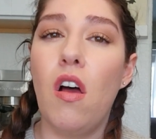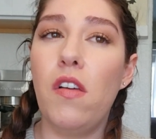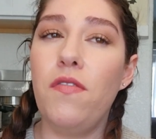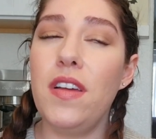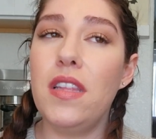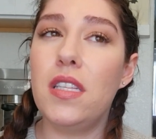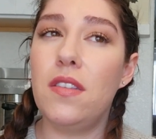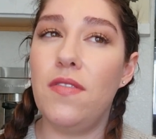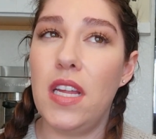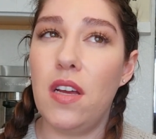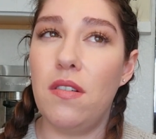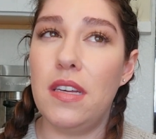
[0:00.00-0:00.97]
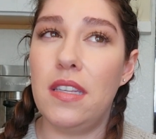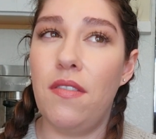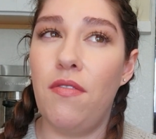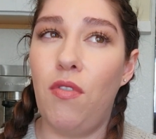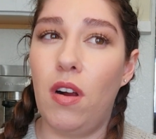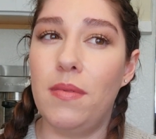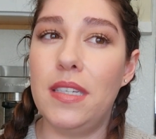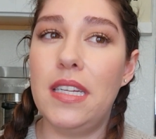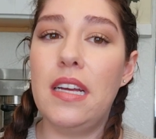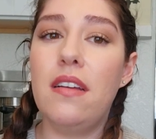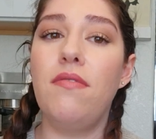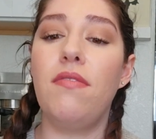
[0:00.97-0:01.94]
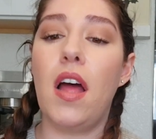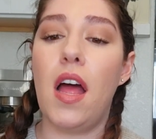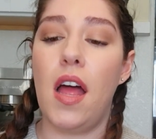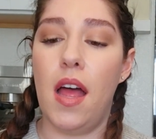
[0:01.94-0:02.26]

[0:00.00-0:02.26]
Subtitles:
Hopefully this video is informative.